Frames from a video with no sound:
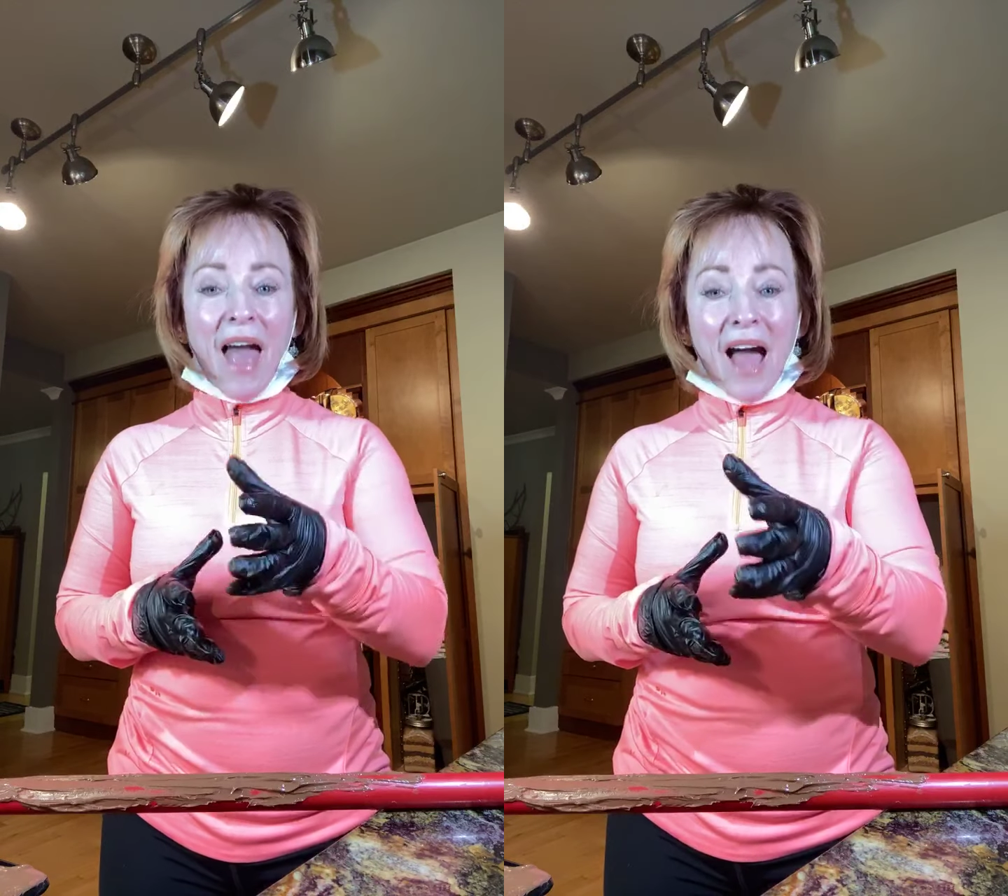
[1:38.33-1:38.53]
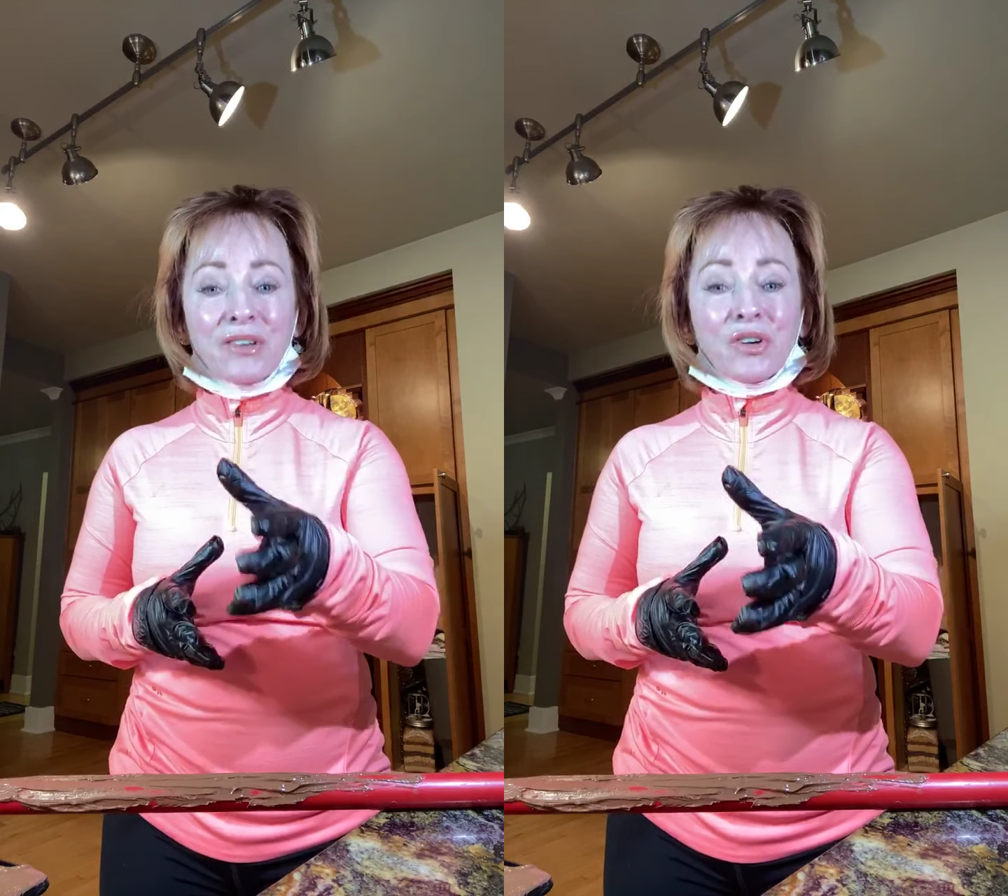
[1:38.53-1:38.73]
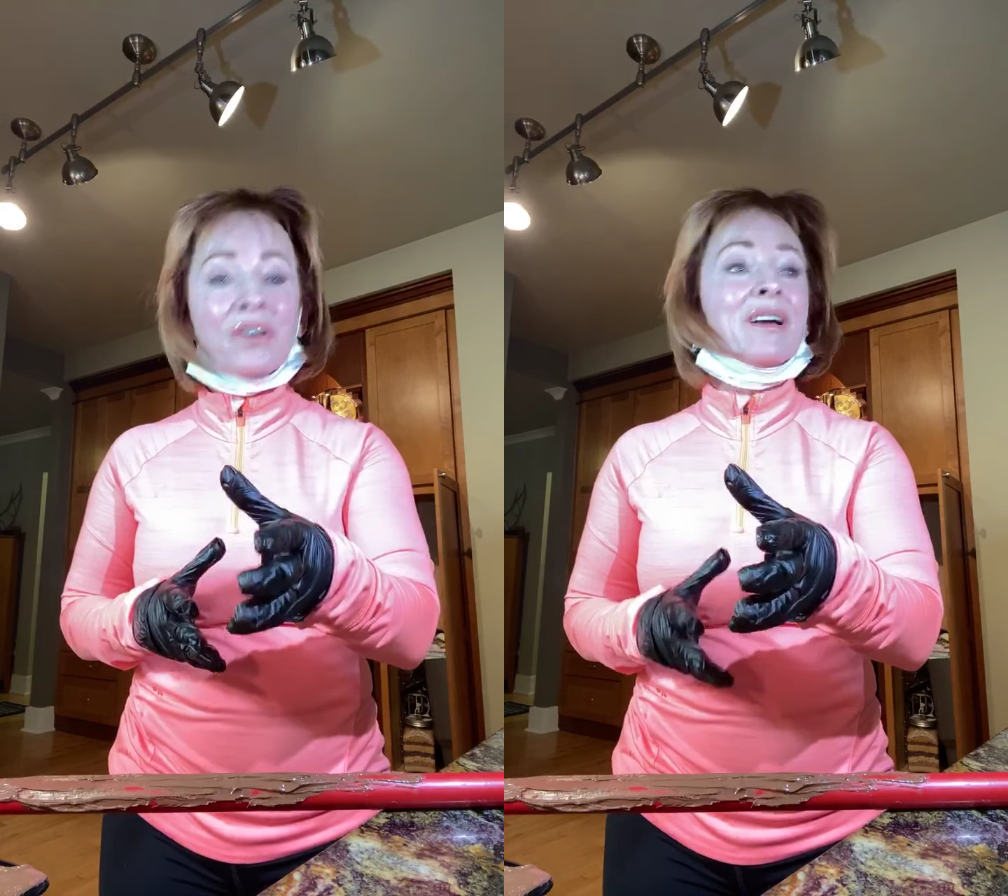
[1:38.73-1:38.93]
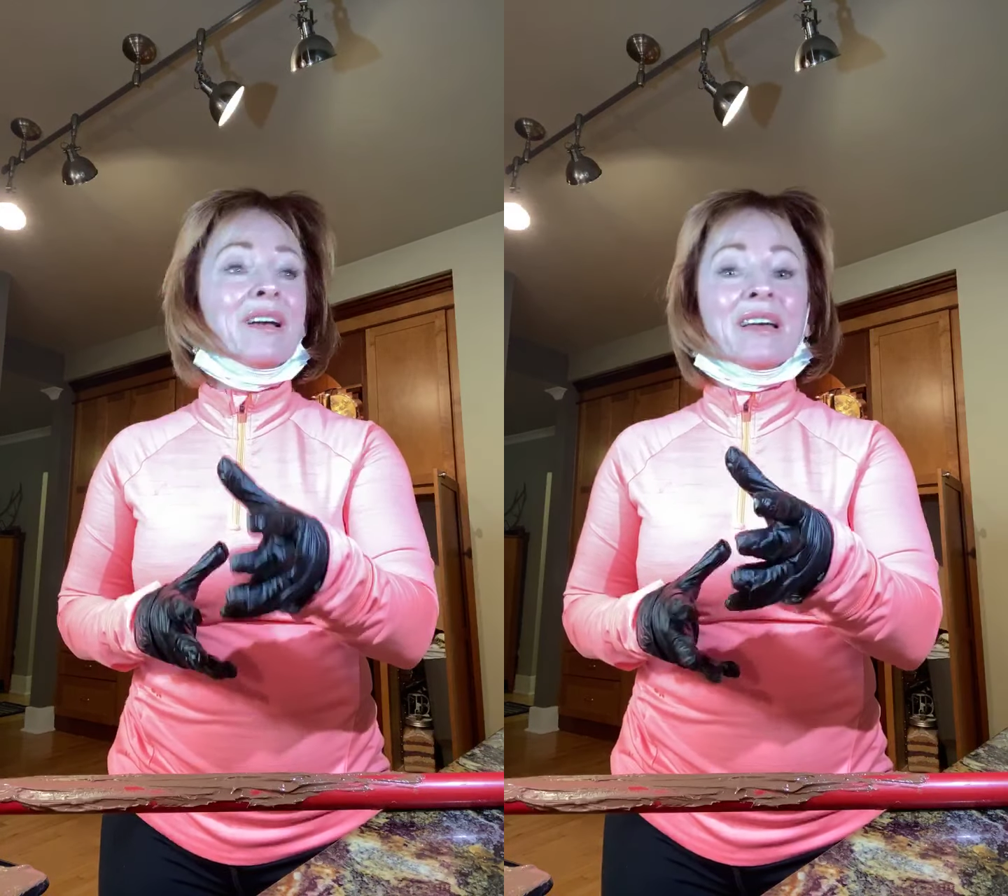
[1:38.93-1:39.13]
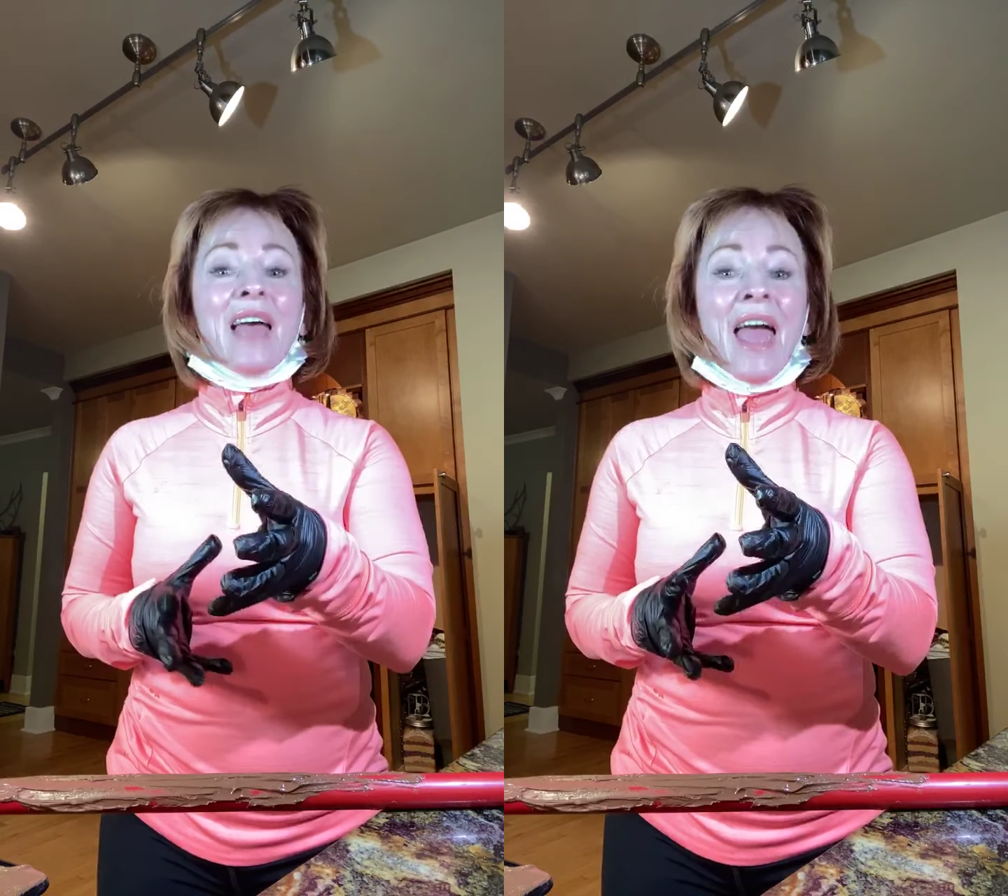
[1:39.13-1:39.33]
and your
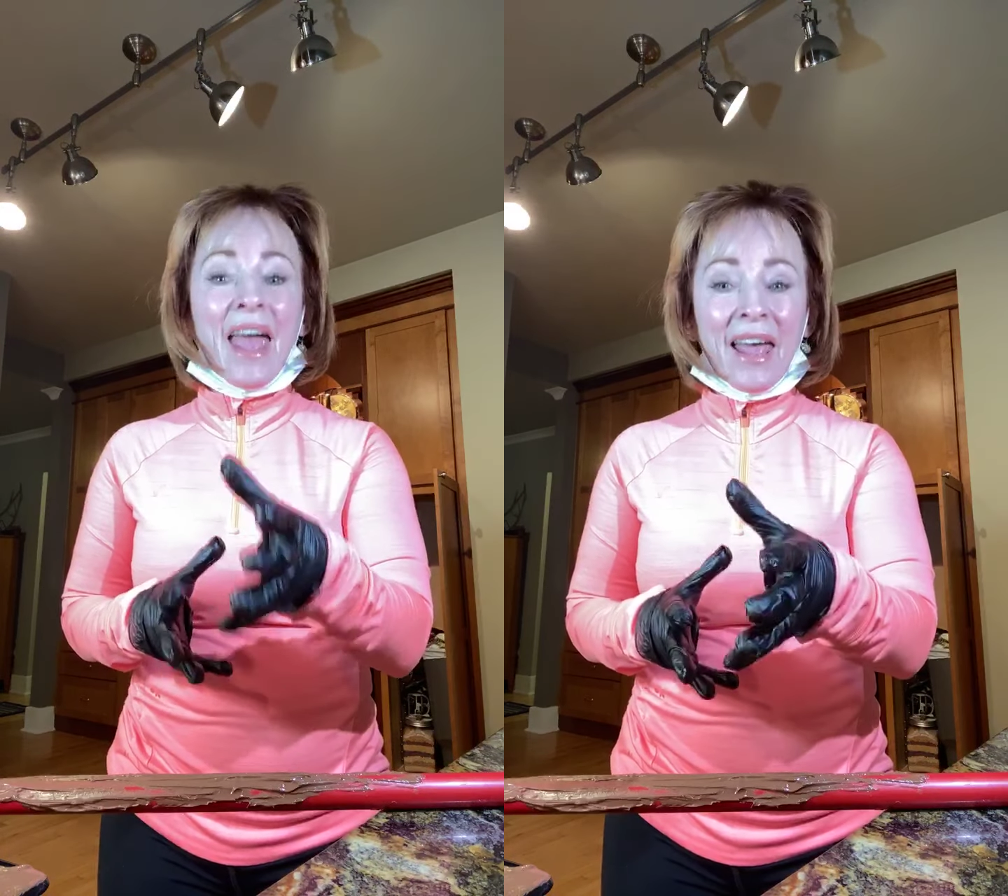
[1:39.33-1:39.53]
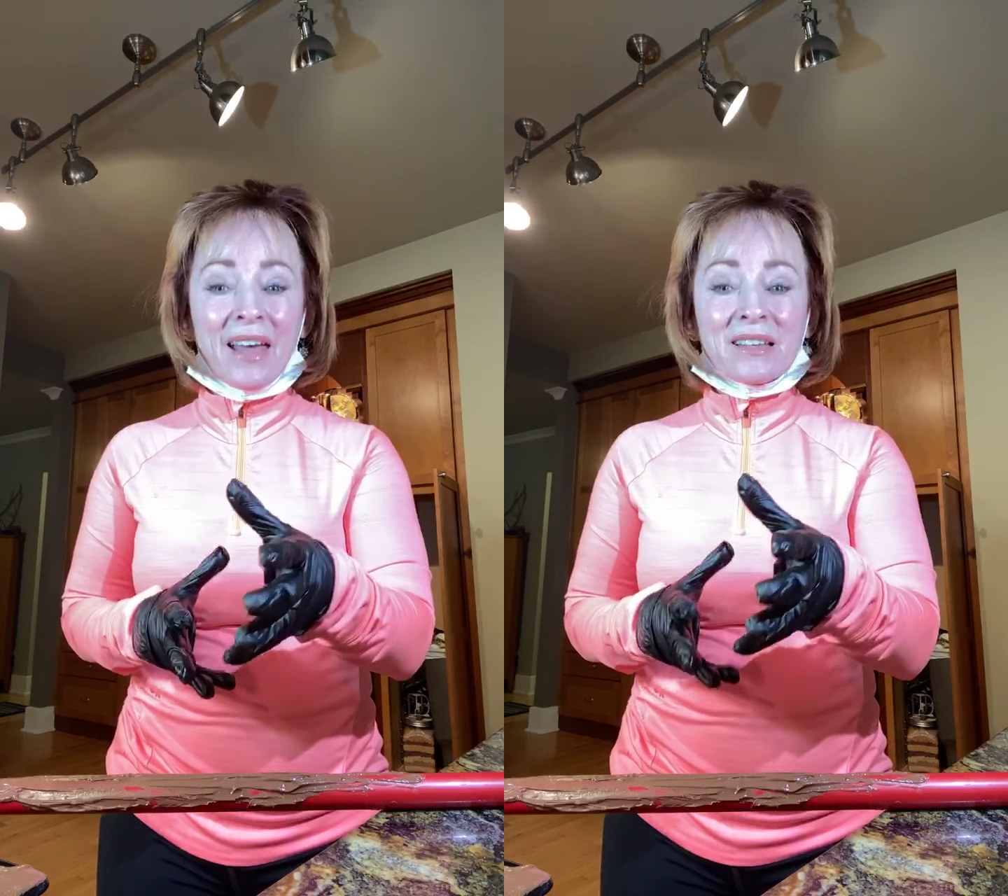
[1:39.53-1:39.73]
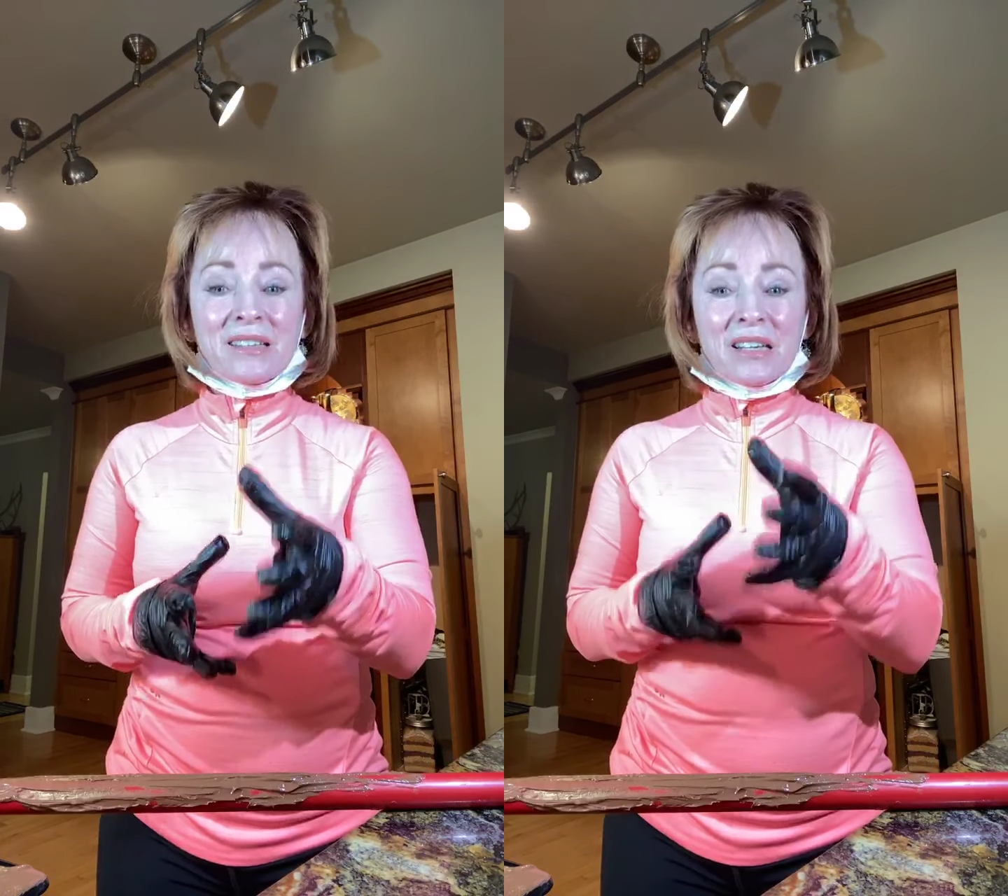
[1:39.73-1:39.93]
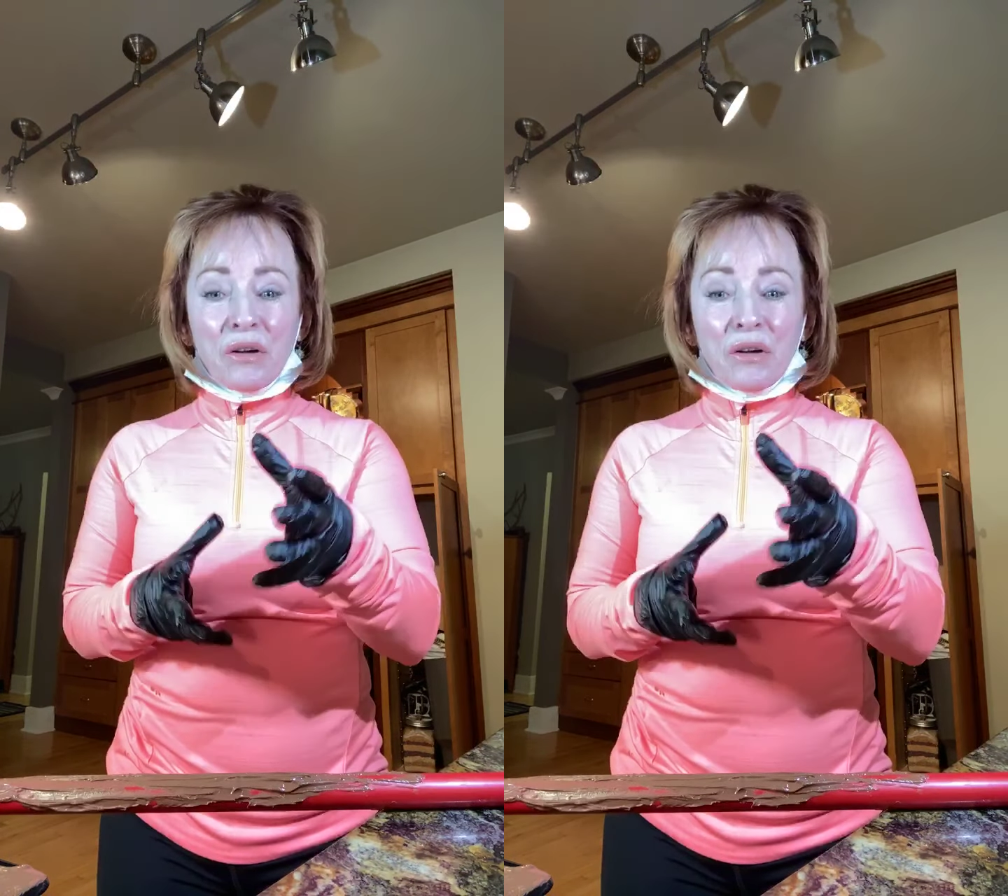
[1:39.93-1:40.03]
hands